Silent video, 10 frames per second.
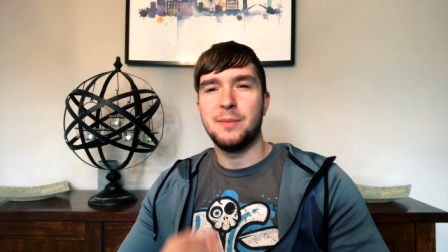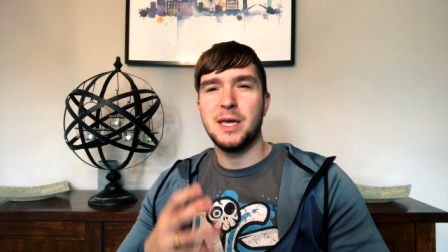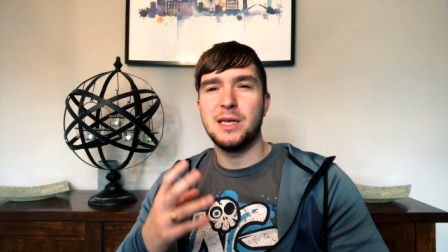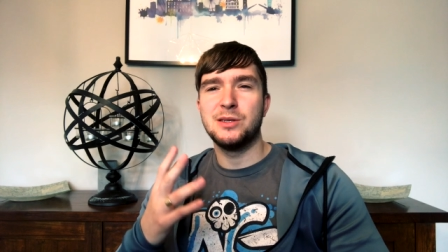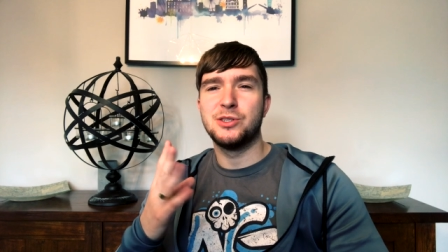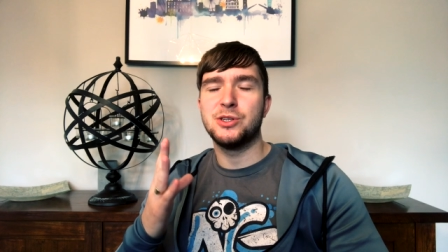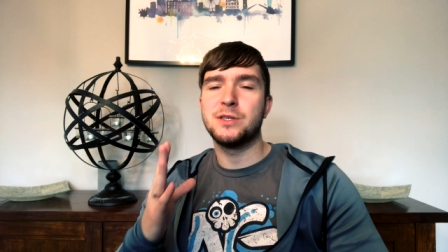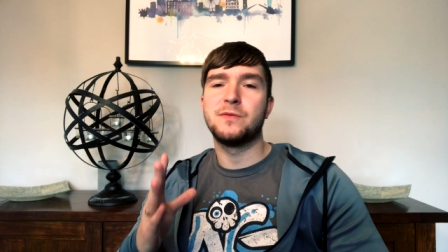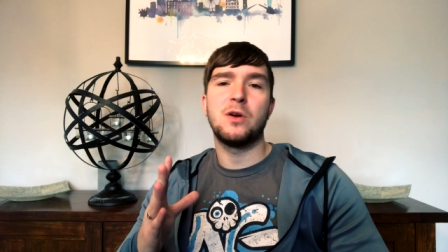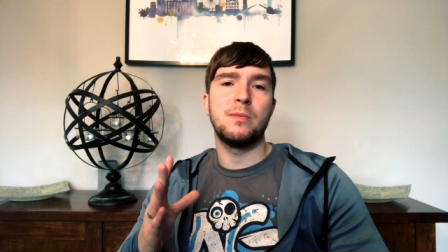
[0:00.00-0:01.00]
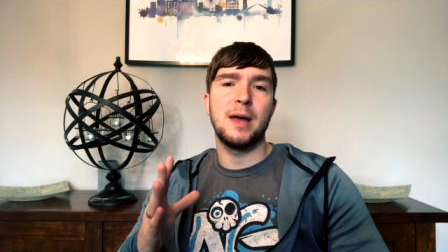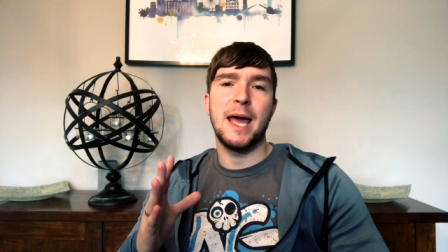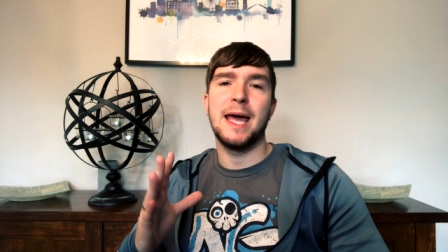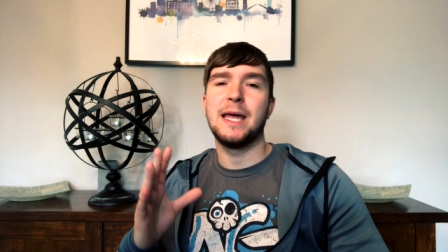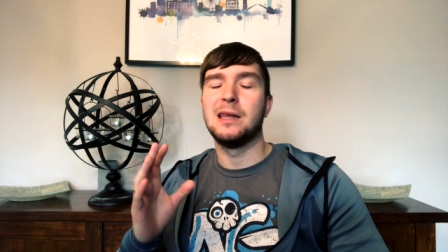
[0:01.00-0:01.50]
I mean, just from
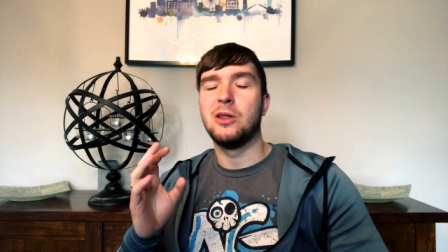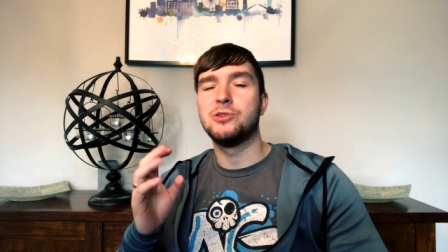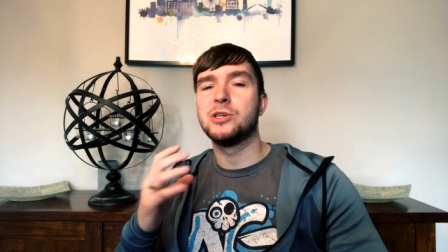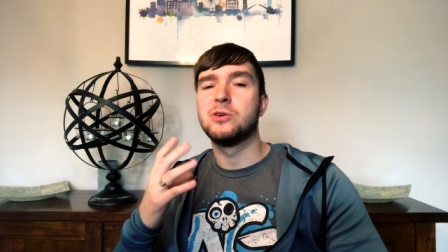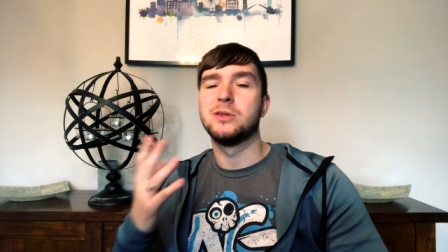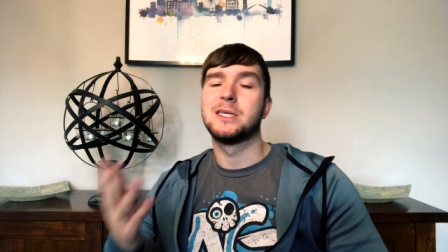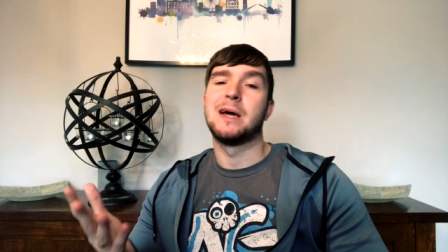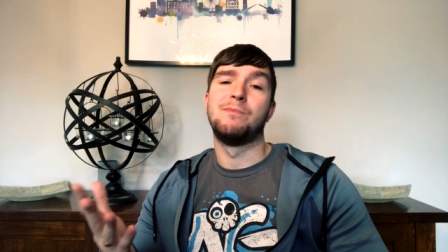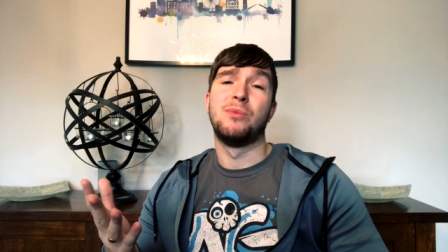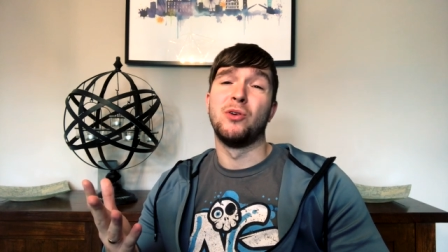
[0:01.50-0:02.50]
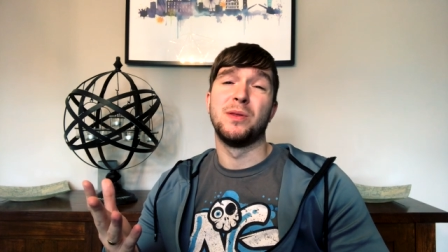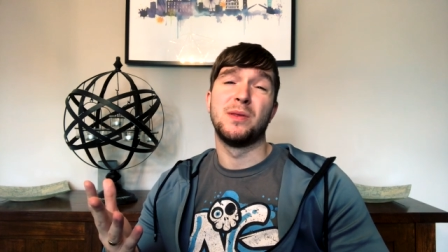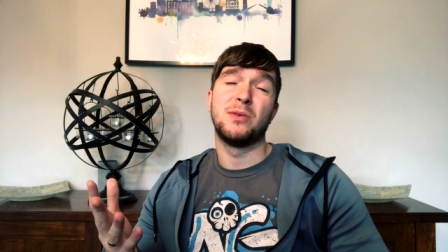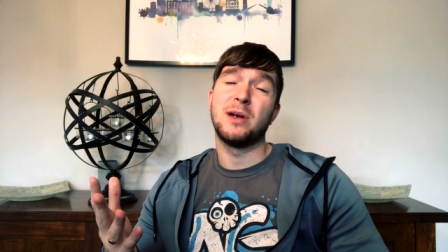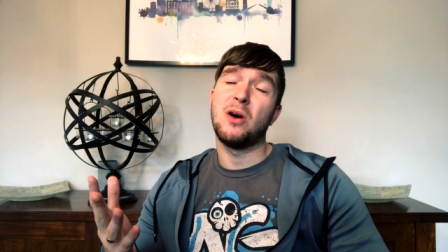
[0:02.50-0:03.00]
a logical standpoint,
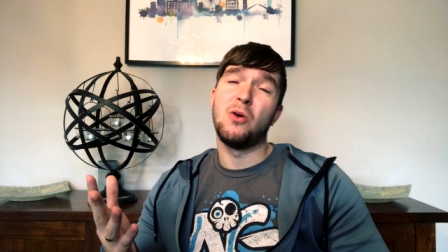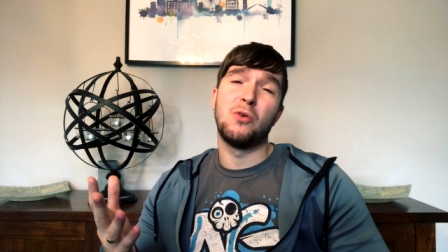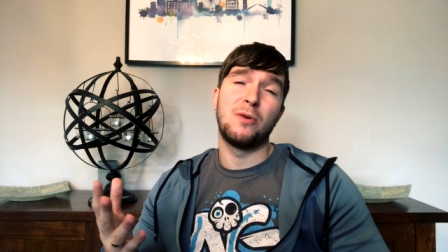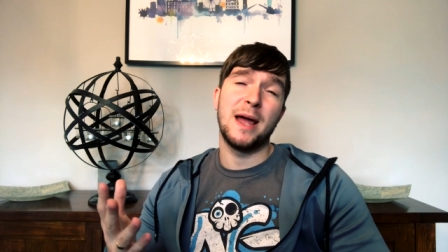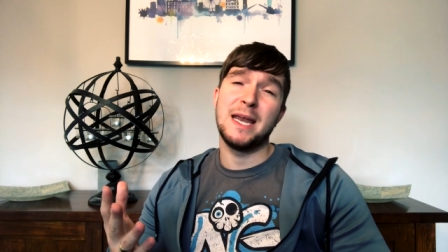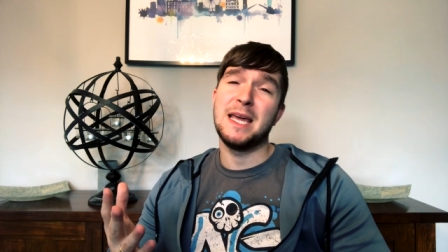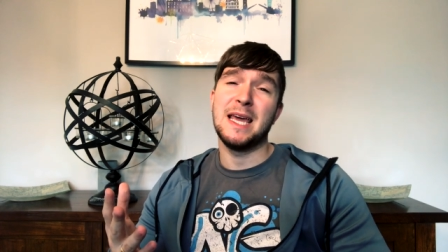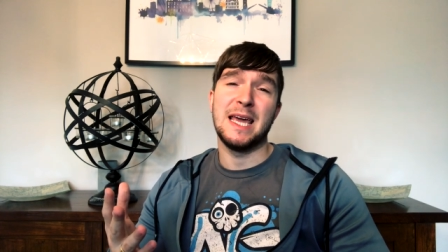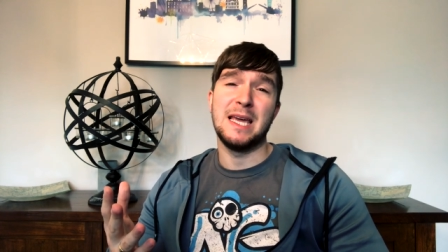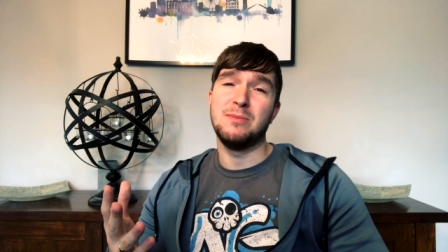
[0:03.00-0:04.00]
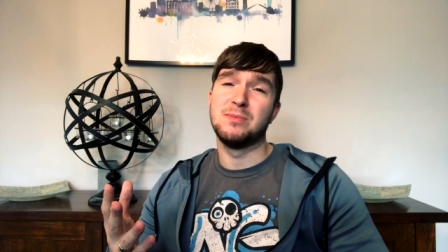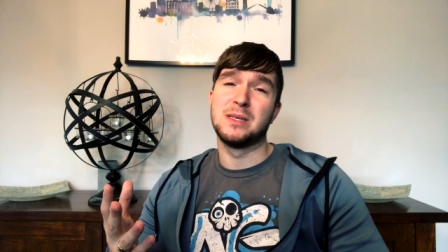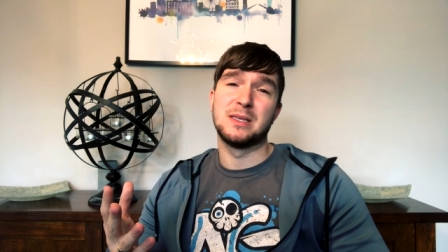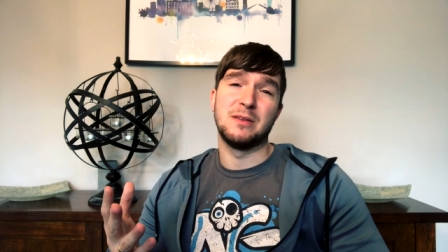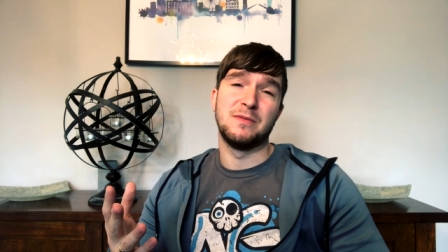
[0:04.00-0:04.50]
there are already
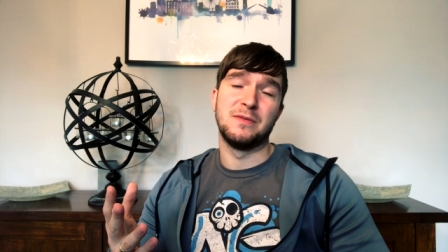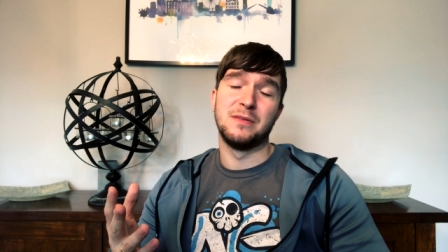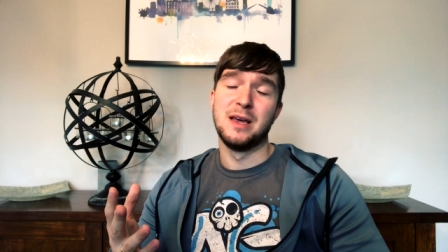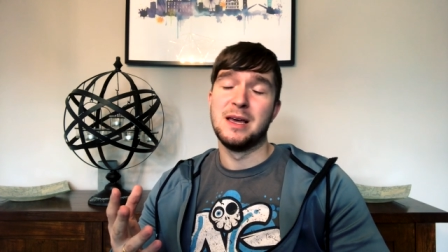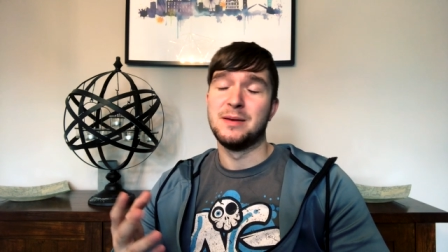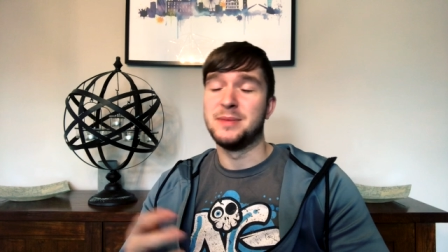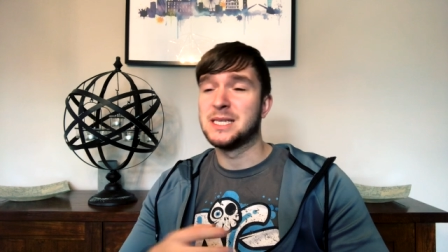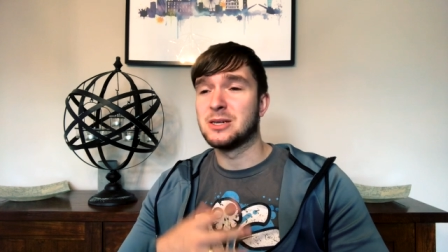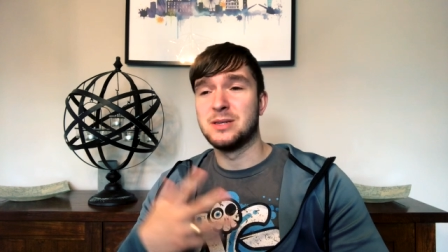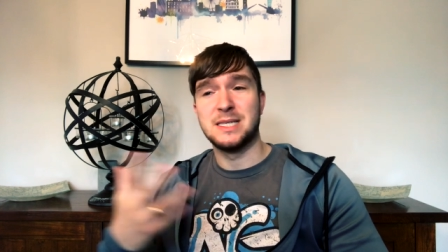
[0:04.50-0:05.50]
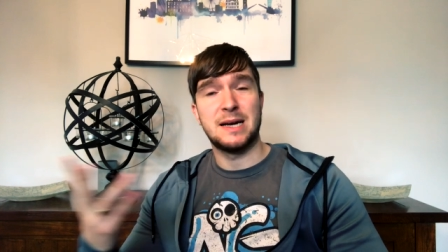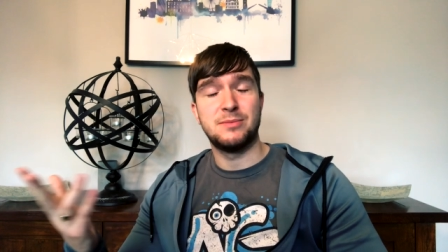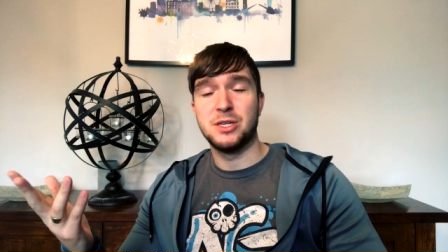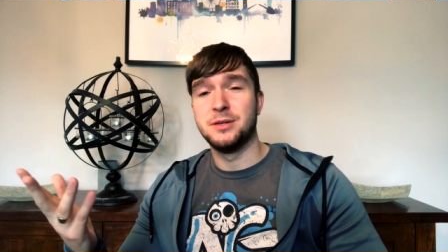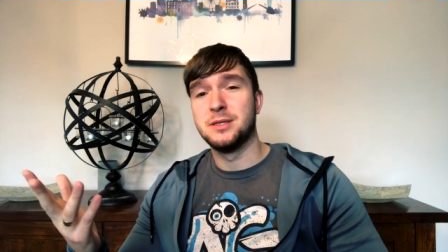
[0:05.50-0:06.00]
heaps of
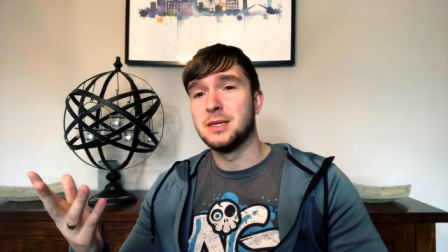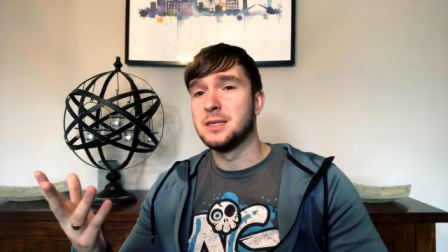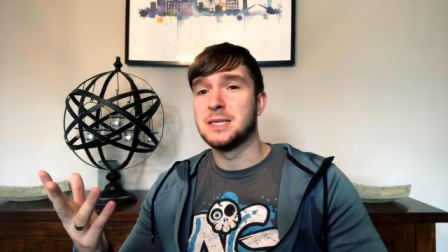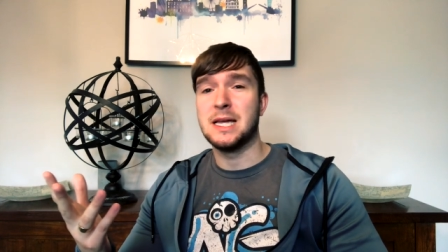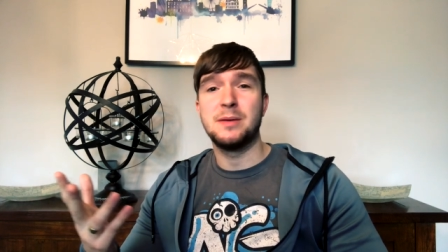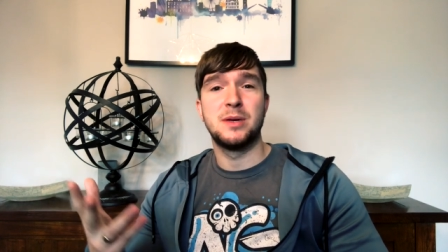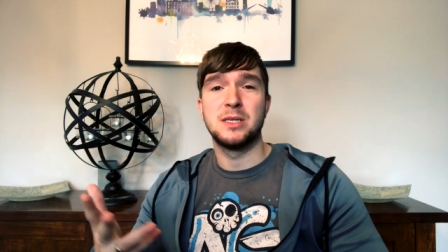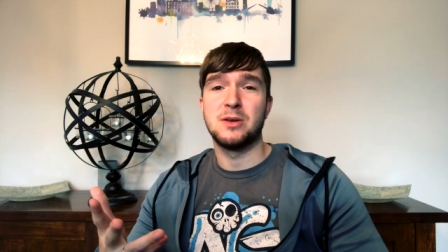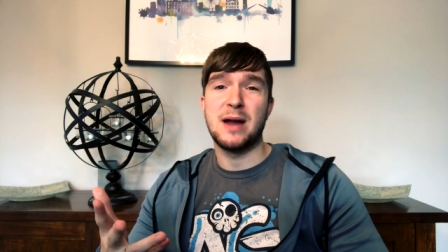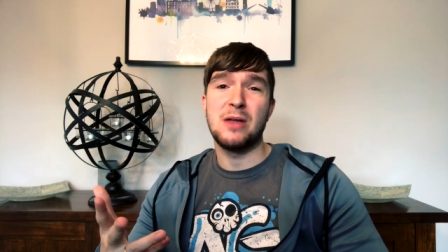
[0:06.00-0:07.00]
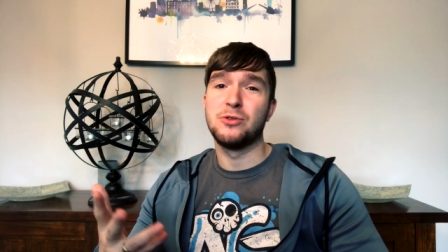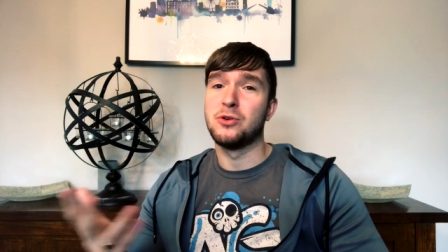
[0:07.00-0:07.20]
misconceptions and stigmas around